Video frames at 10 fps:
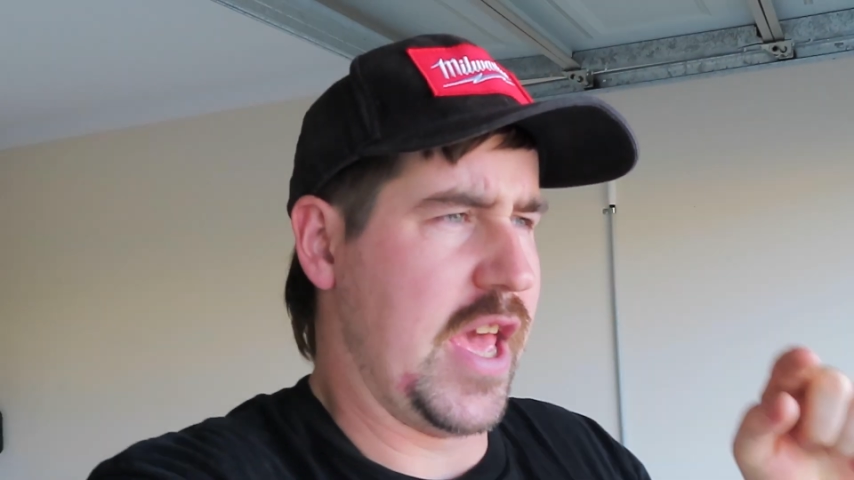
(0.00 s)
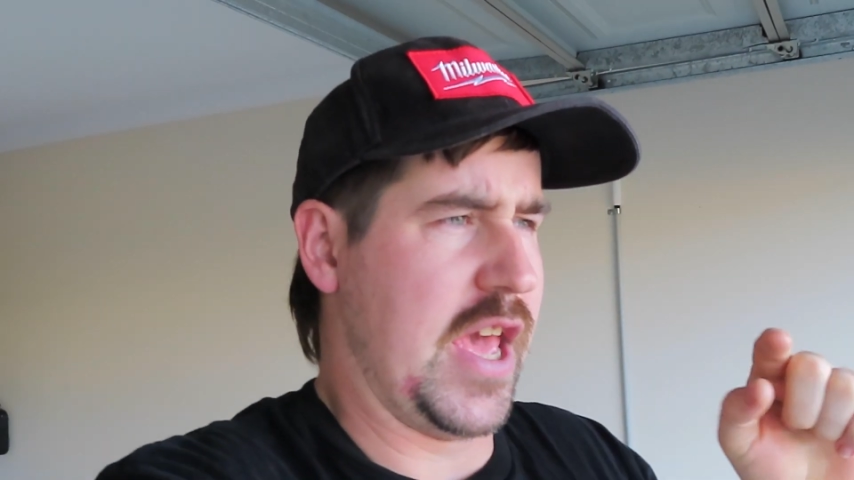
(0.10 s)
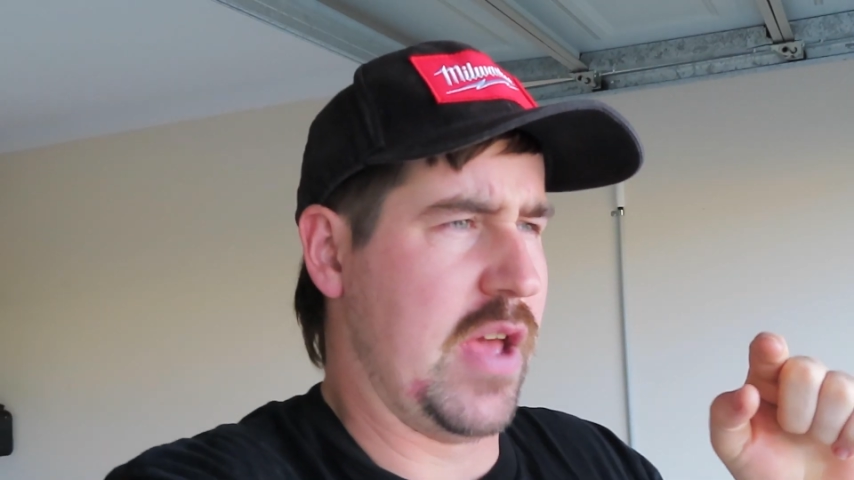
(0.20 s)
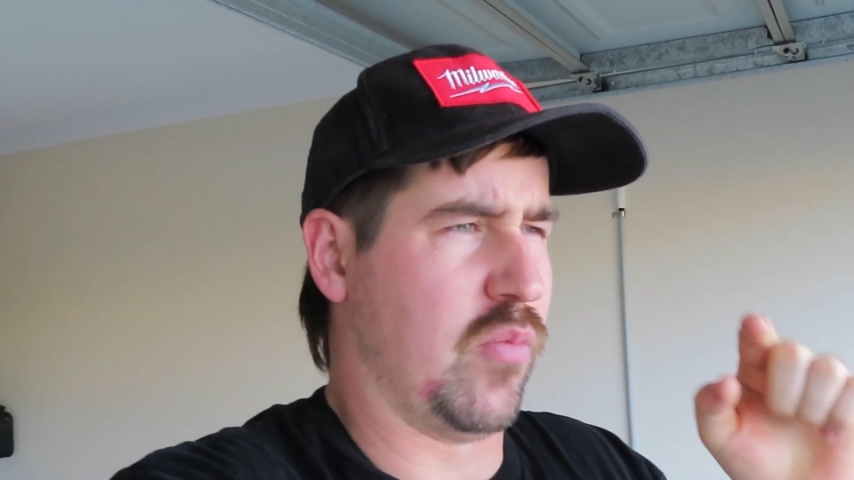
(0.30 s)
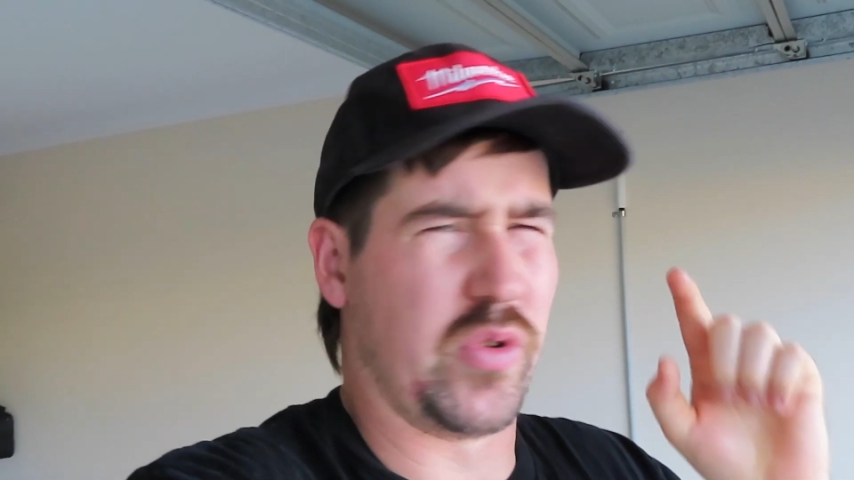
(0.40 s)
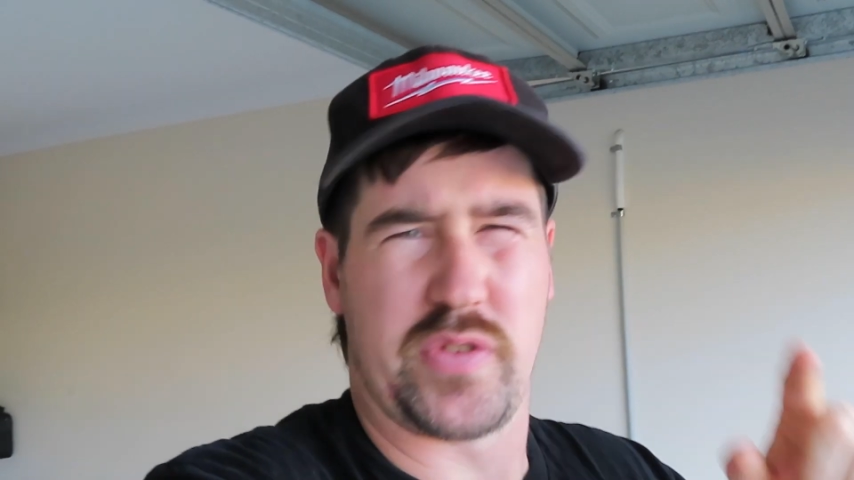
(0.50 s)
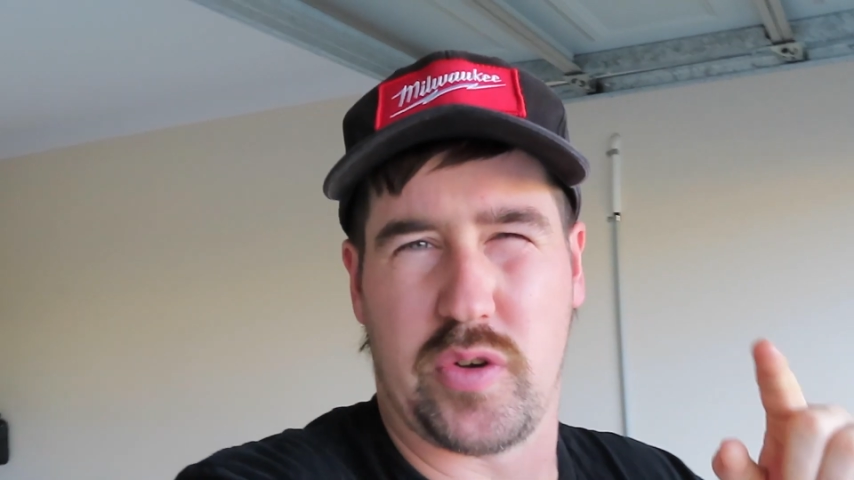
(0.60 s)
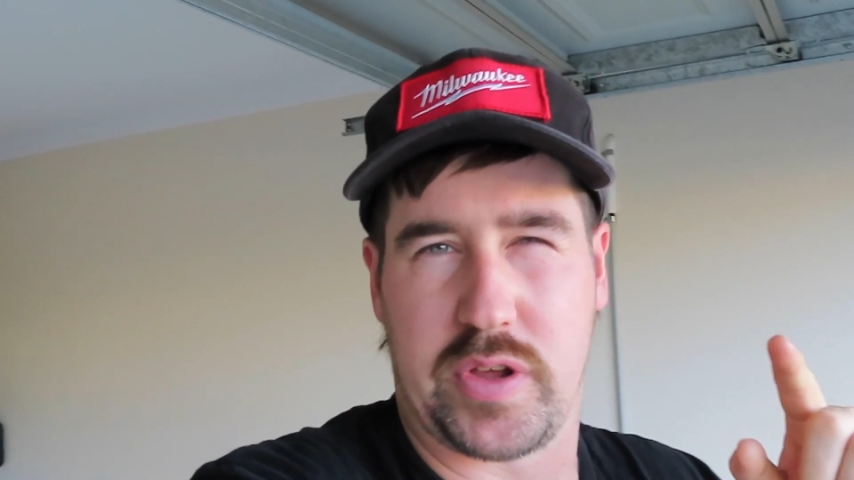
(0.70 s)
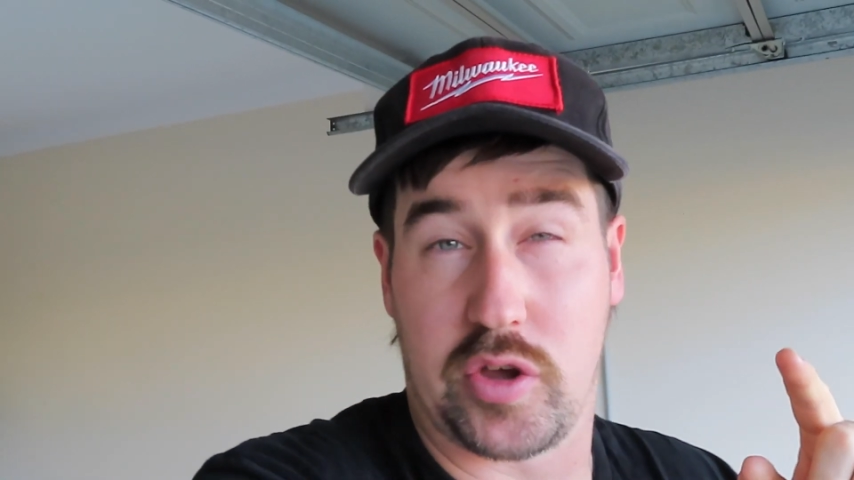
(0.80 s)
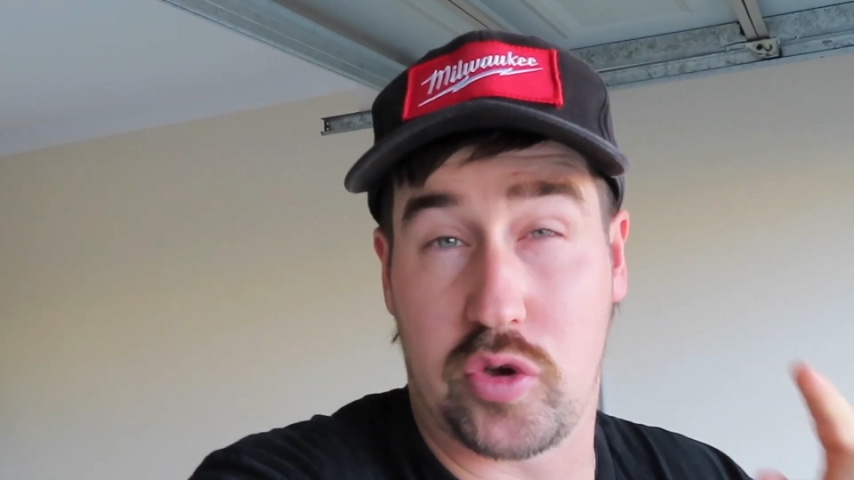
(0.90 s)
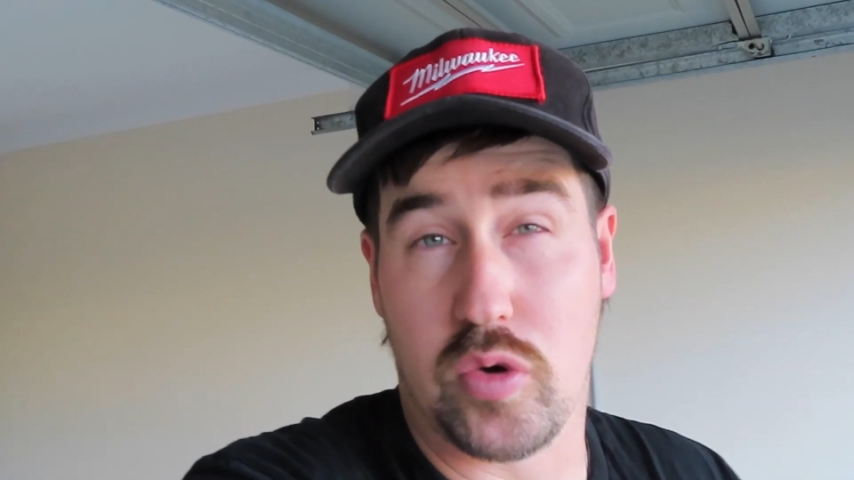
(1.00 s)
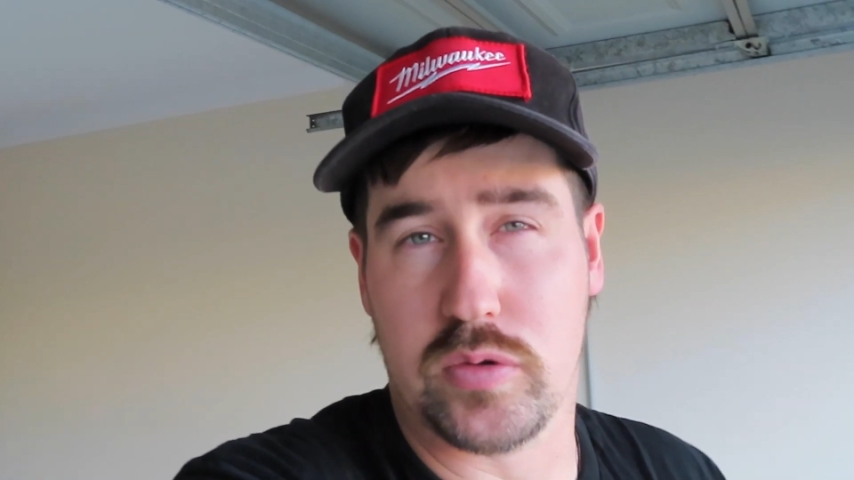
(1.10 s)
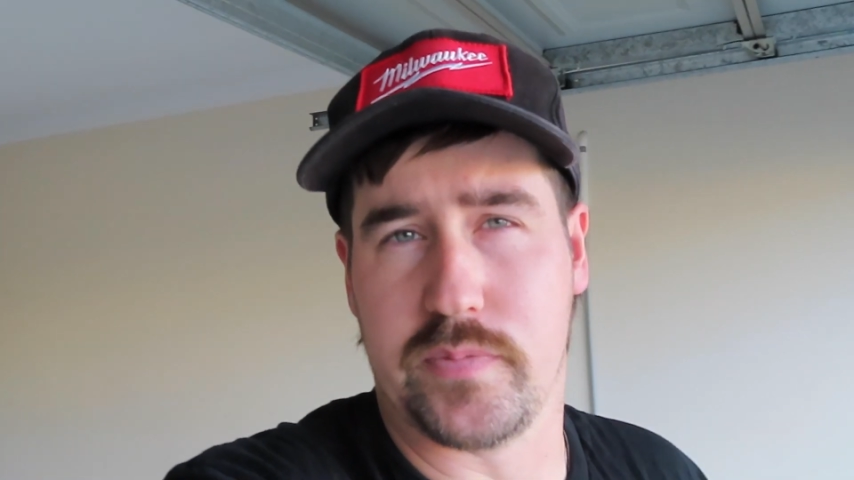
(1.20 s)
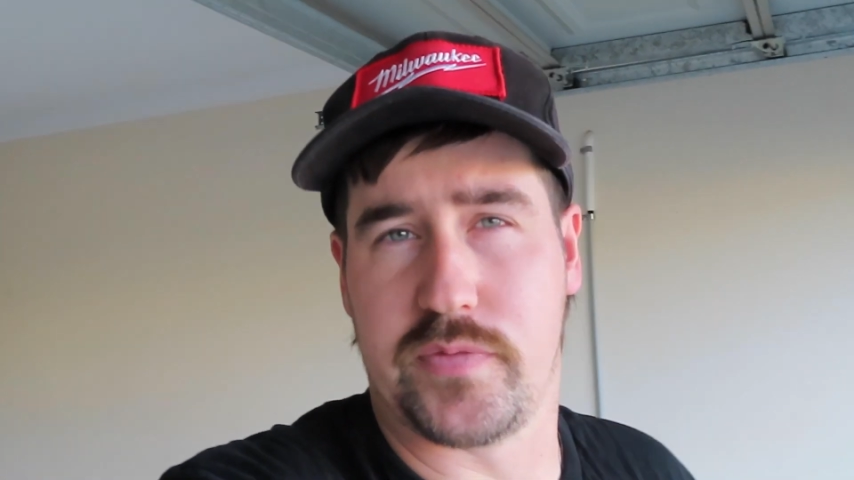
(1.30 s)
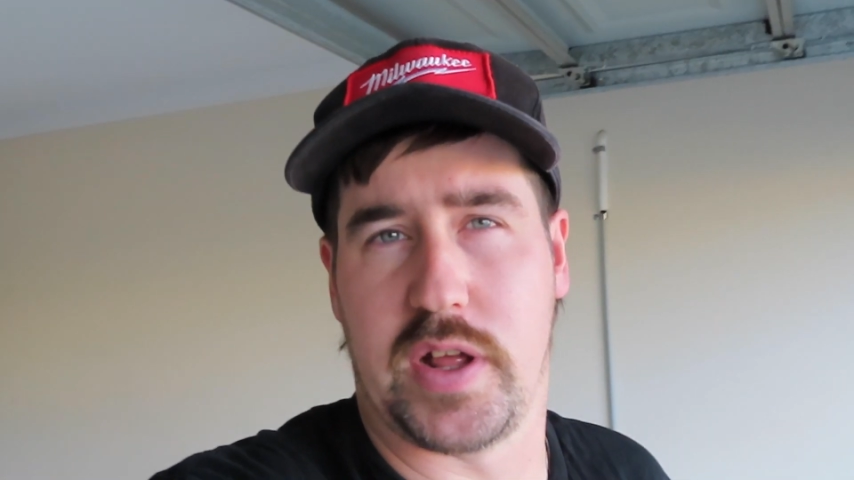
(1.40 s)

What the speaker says: And we're also doing a coolant